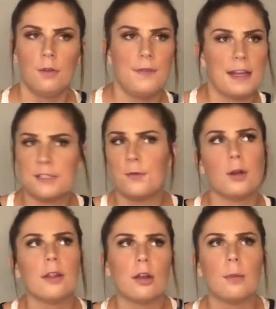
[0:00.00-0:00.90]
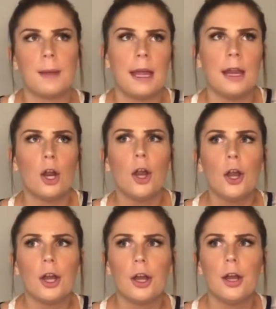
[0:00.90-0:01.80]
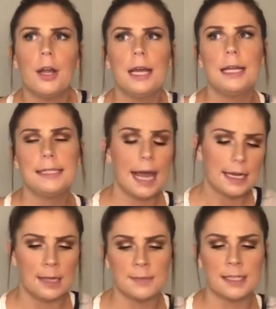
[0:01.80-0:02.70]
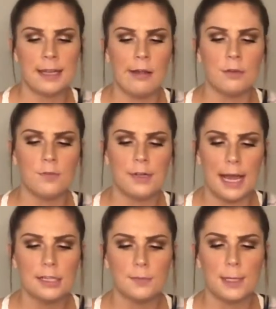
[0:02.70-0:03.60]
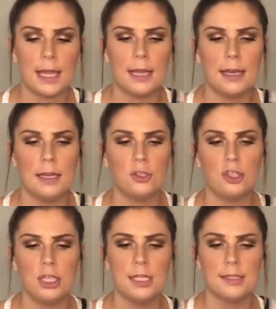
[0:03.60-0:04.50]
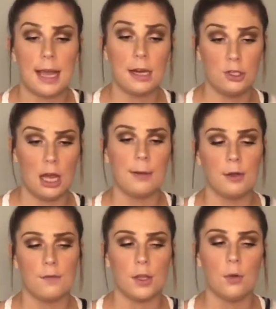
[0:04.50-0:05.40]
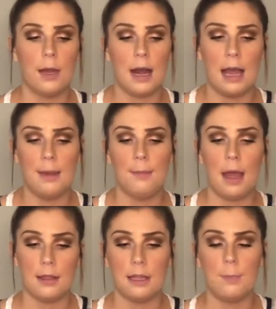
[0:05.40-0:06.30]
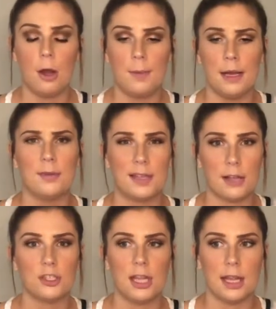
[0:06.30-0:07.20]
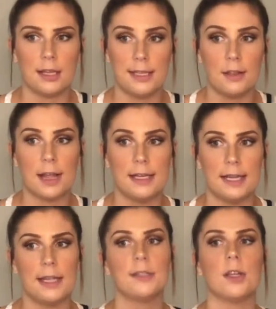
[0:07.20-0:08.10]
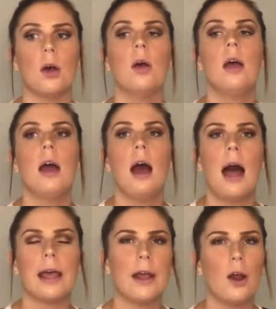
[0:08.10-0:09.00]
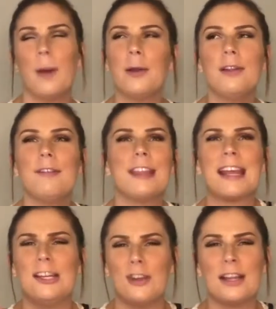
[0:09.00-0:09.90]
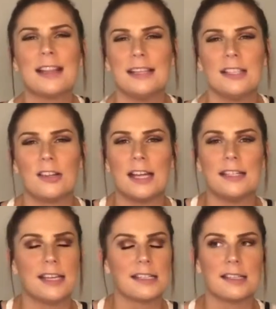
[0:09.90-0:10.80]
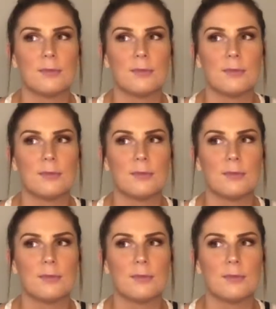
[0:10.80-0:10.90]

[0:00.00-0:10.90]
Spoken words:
fast forward a little bit, her dad comes in town for dad's weekend and she's at a job interview and I'm at the apartment. It was actually like a tailgate day. So I got home. I don't even think I drank that tailgate day.